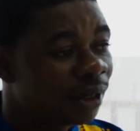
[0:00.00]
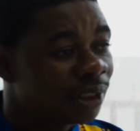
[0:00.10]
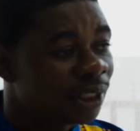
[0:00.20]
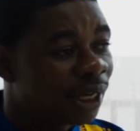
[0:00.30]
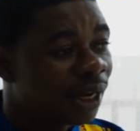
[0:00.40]

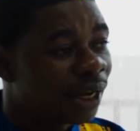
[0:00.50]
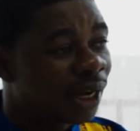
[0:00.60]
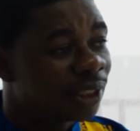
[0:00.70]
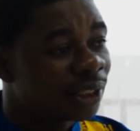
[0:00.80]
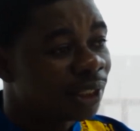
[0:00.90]

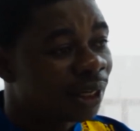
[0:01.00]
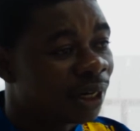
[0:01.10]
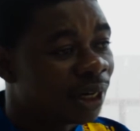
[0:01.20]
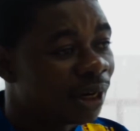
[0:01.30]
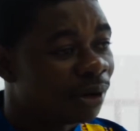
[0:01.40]
Yeah, I think
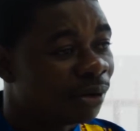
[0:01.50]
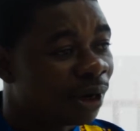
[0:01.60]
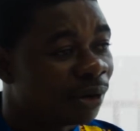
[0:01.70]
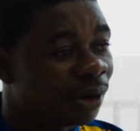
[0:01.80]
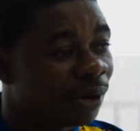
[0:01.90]

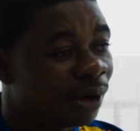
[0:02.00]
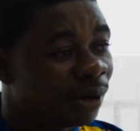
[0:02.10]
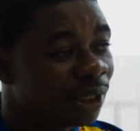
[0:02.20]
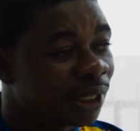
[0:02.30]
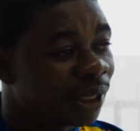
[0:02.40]

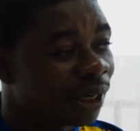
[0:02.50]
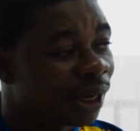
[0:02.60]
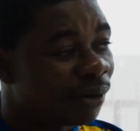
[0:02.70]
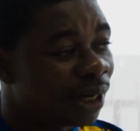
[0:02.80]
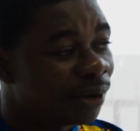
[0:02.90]

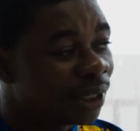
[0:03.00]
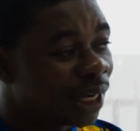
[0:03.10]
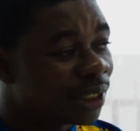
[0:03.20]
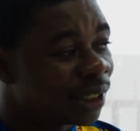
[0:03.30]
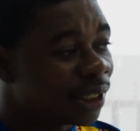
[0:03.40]
what
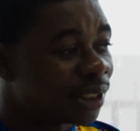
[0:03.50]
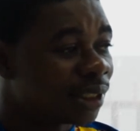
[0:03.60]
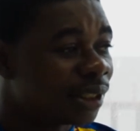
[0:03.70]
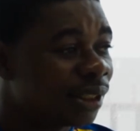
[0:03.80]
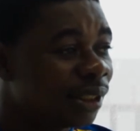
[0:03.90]
I think
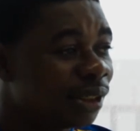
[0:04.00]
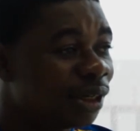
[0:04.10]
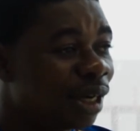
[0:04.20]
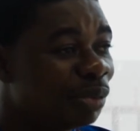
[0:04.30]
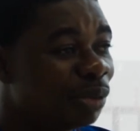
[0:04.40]
is
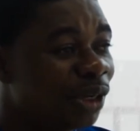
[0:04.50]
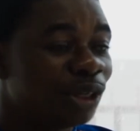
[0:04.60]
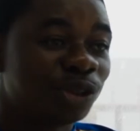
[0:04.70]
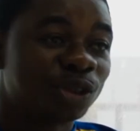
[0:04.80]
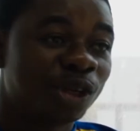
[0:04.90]
maybe
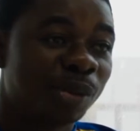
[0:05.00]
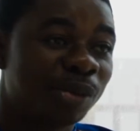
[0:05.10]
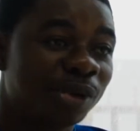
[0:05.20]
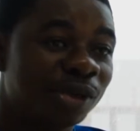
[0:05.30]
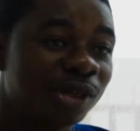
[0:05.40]
they should stop
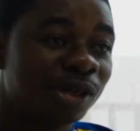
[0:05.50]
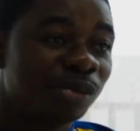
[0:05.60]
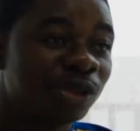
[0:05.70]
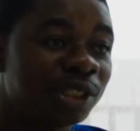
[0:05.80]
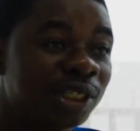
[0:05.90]

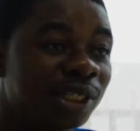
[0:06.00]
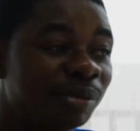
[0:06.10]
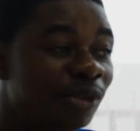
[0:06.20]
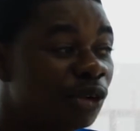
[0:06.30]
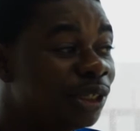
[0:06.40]

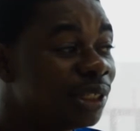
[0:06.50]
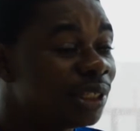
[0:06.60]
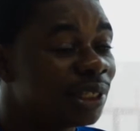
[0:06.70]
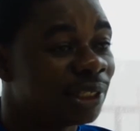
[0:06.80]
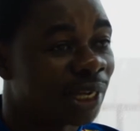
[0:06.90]
putting
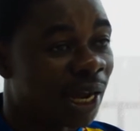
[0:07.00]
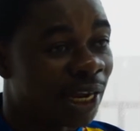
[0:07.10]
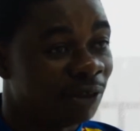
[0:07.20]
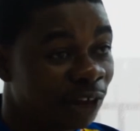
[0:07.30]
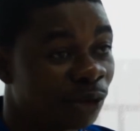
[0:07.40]
notices in
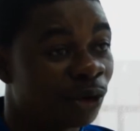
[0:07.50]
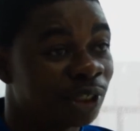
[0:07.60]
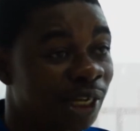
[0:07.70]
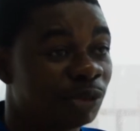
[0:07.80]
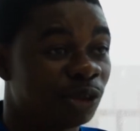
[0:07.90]
Thai if they
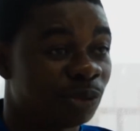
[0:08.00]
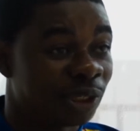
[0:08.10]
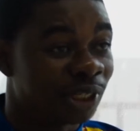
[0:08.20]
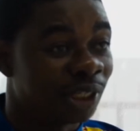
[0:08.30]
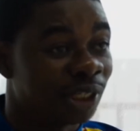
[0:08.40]
want them to
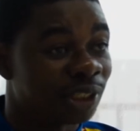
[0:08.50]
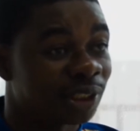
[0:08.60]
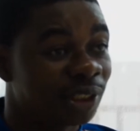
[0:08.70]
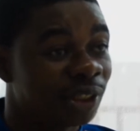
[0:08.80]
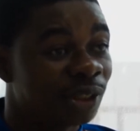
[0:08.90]
speak English,
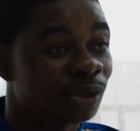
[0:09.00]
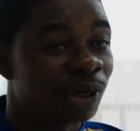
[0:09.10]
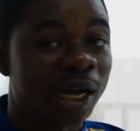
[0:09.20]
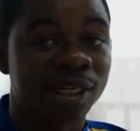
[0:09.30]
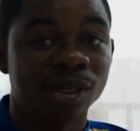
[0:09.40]
so
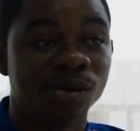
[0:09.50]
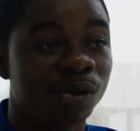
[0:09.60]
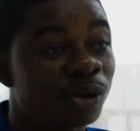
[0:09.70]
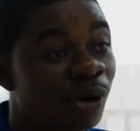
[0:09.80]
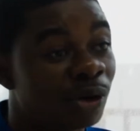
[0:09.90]
that
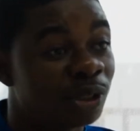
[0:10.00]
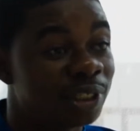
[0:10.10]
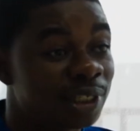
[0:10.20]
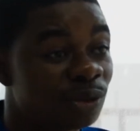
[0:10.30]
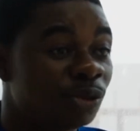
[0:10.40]
all
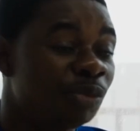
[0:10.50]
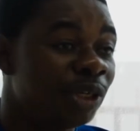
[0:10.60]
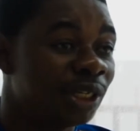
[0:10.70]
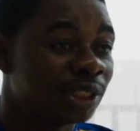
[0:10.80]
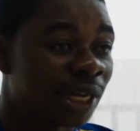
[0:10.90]
notices will
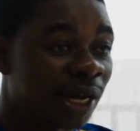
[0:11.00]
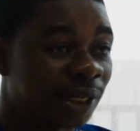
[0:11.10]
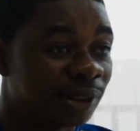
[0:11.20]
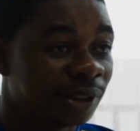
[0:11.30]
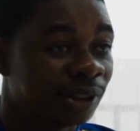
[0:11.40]
be in
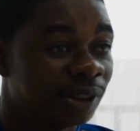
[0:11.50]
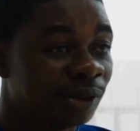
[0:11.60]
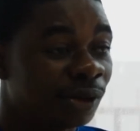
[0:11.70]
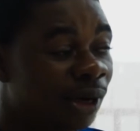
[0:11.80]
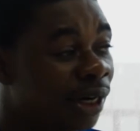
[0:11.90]
Thai,
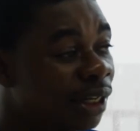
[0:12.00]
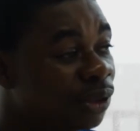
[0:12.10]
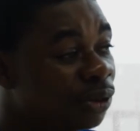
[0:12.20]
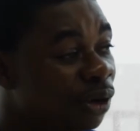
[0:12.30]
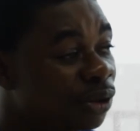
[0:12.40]
you know, and they
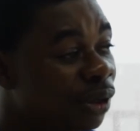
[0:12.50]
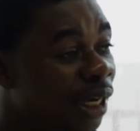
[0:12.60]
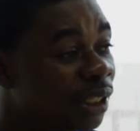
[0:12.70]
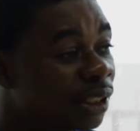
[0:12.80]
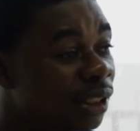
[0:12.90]
should also
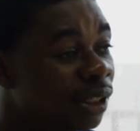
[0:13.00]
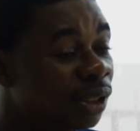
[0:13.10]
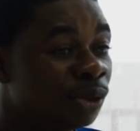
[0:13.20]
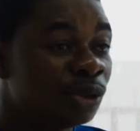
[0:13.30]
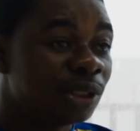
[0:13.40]
get
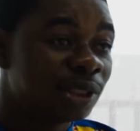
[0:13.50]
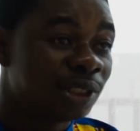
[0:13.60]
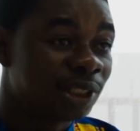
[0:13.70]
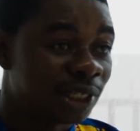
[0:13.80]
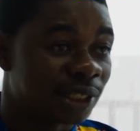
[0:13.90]
good
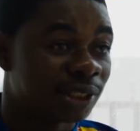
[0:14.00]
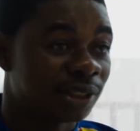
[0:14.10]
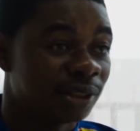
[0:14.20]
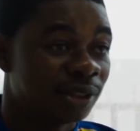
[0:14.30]
teachers